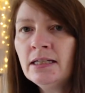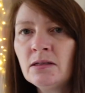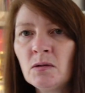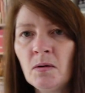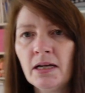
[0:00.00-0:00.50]

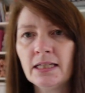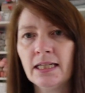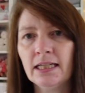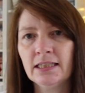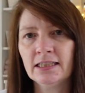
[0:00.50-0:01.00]
It's quite
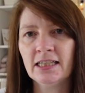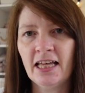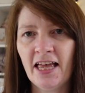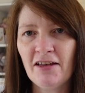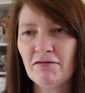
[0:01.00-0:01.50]
a
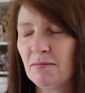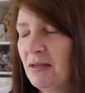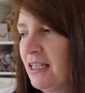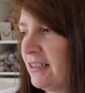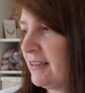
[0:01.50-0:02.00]
heavy
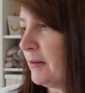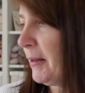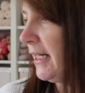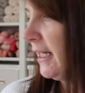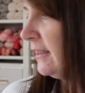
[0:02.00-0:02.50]
beast to
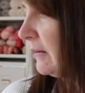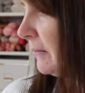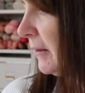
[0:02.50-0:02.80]
manhandle